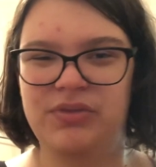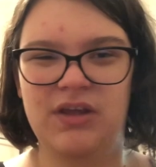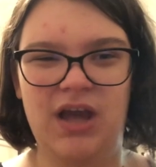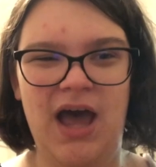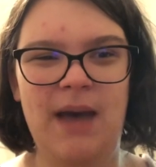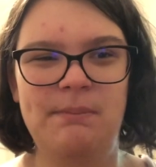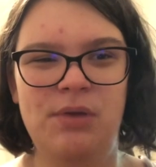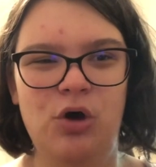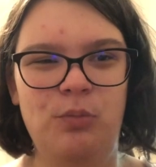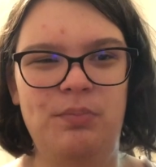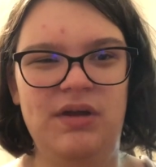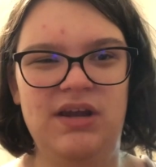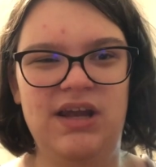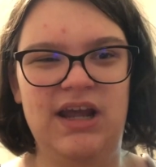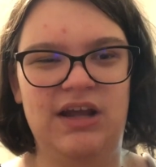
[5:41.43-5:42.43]
I'm
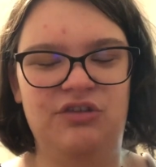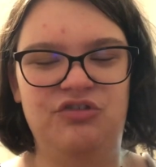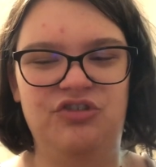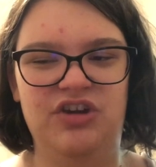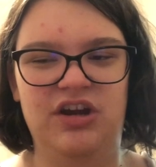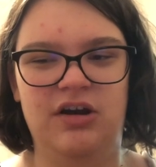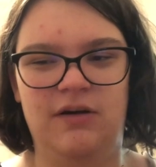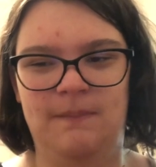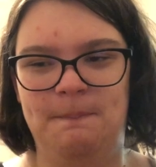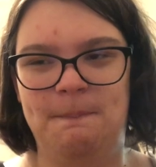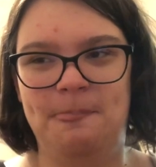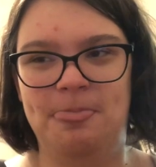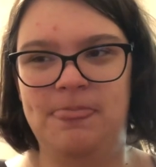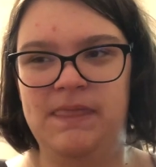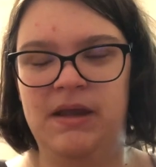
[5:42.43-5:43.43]
hoping next year,
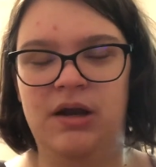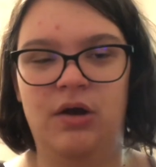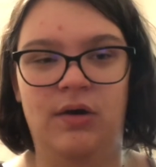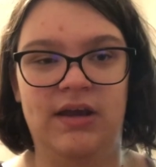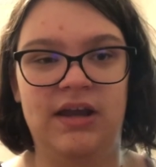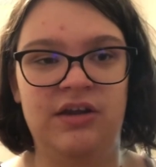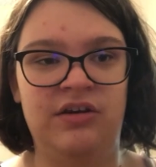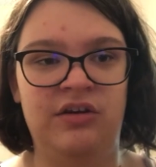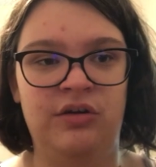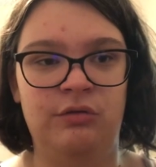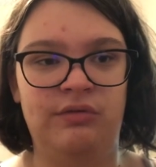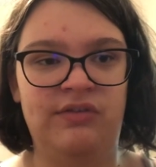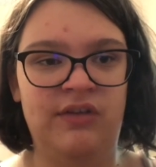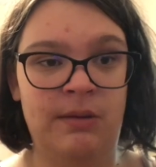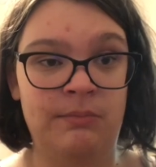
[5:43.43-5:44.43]
I get to do
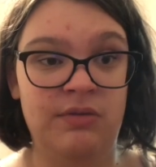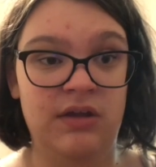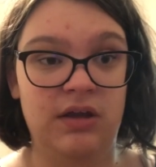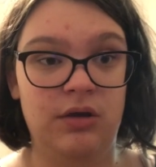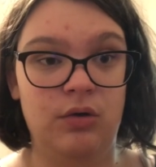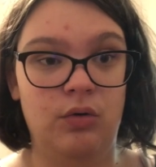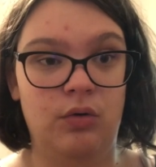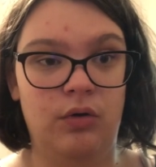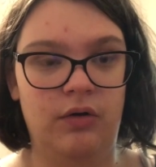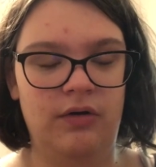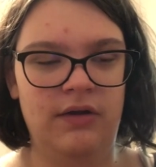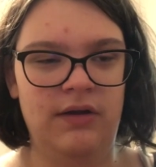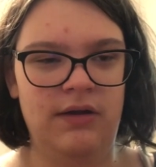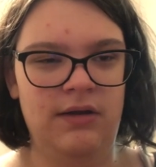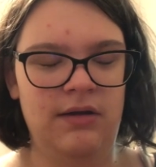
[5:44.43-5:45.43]
something
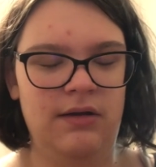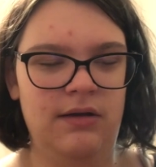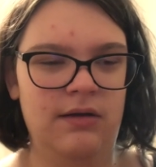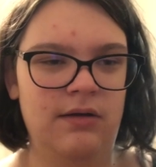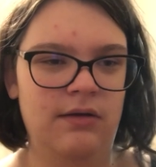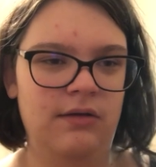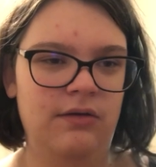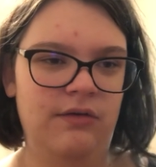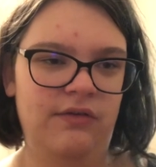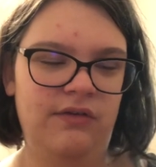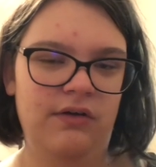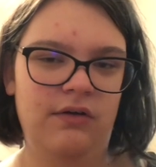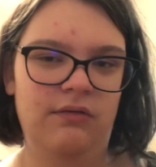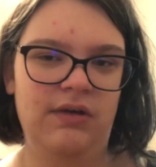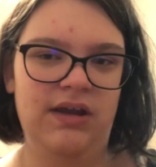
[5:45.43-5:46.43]
cool.
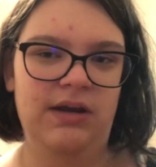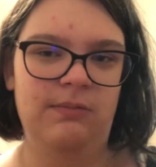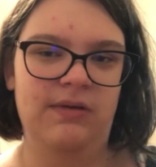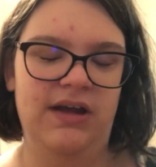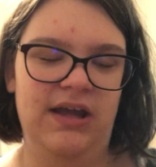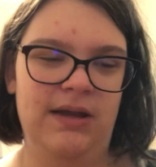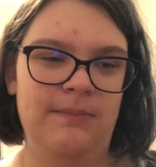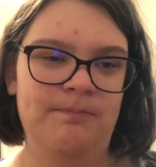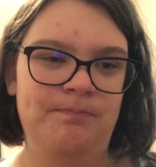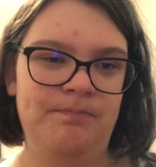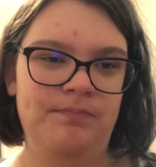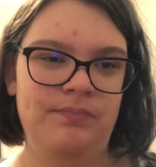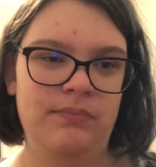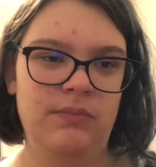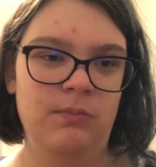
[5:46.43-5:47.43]
So anyway,
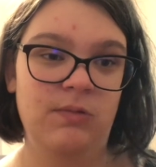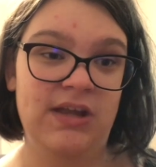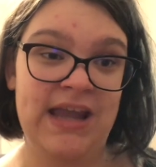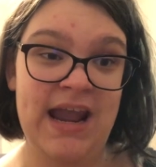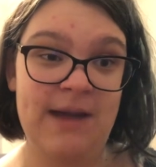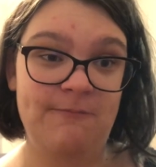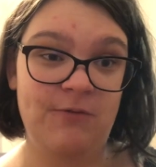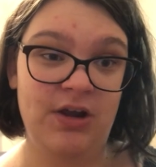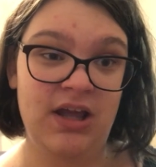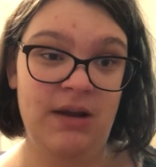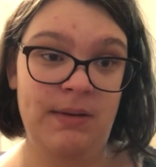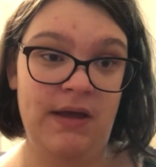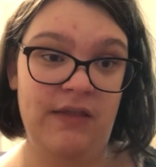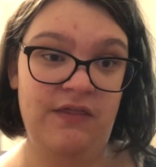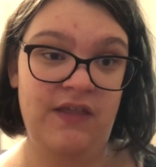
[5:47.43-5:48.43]
we can't forget
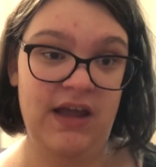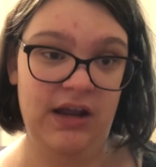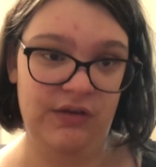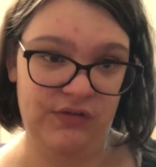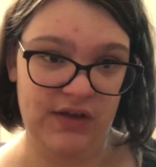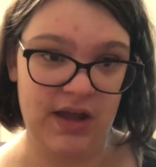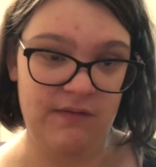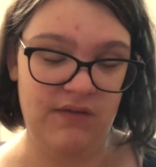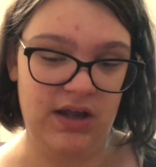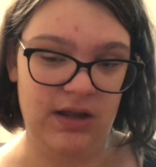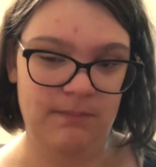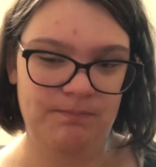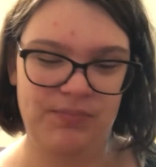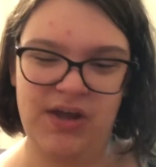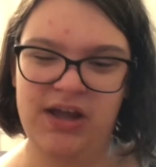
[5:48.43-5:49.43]
about
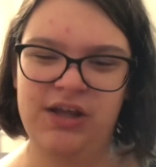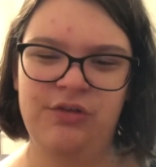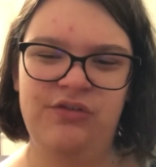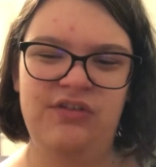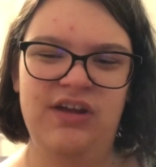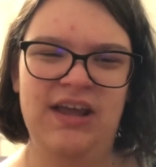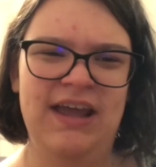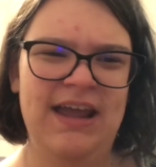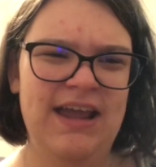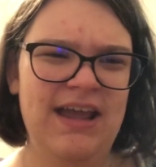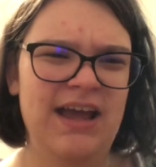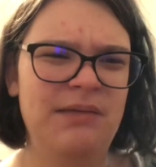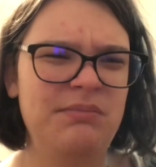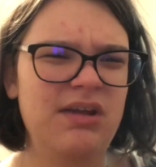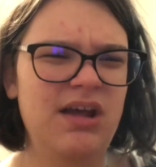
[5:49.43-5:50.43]
Thanksgiving. I
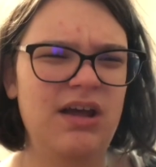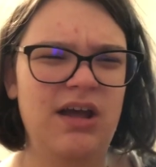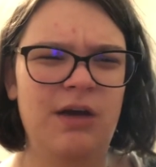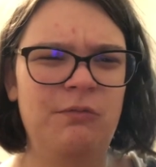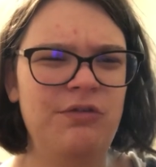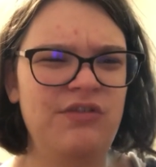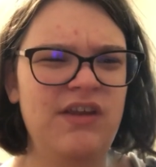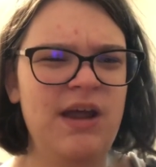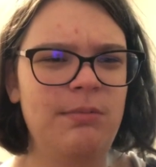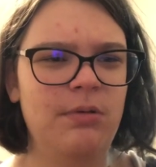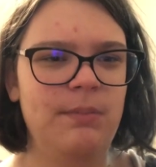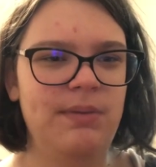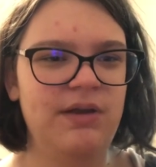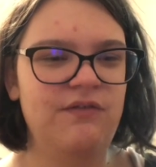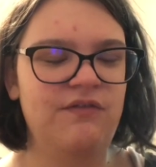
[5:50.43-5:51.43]
was never
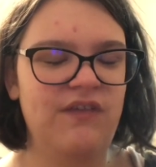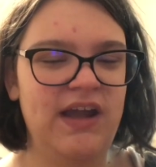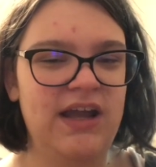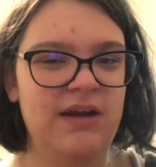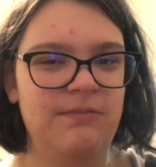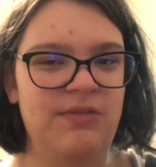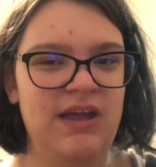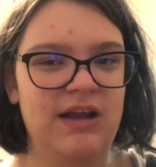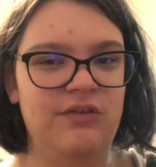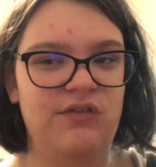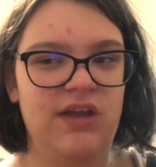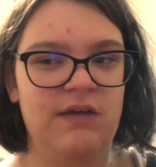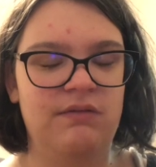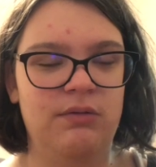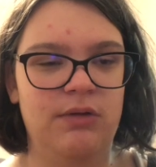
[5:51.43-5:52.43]
a big fan of
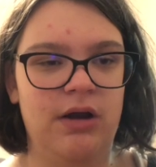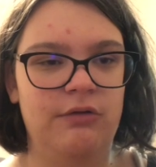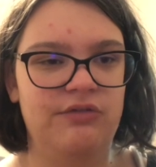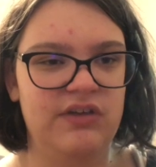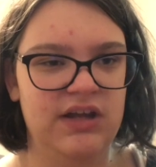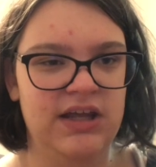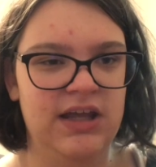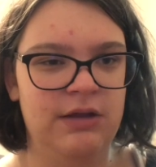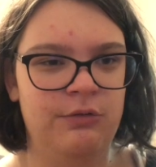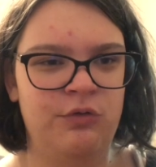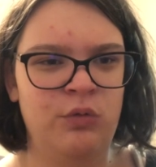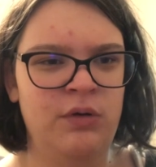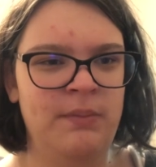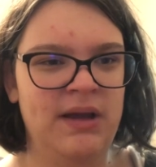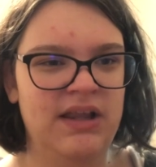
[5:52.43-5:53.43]
Thanksgiving when I was a kid. It was
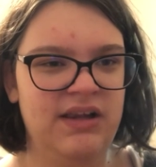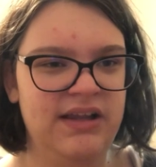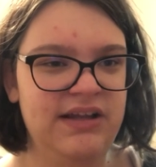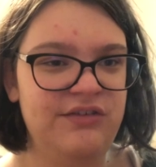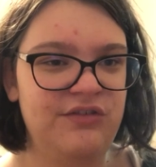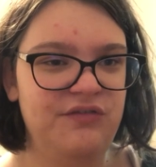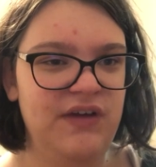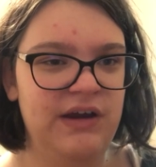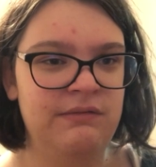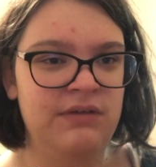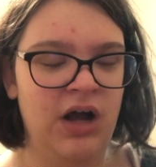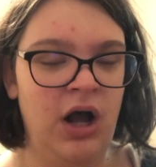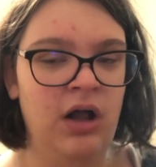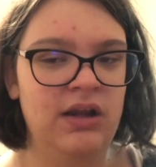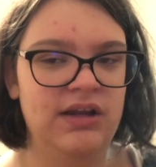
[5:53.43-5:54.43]
one of my least
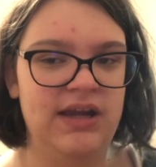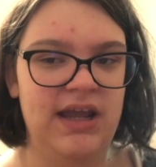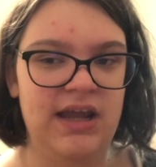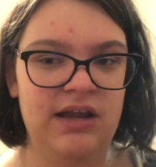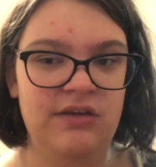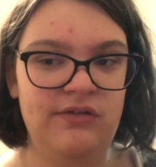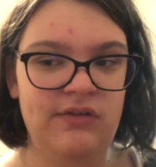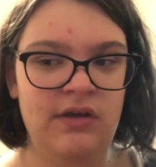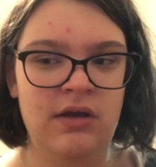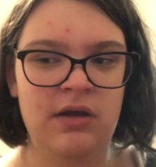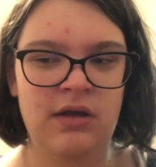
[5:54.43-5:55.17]
favorite holidays.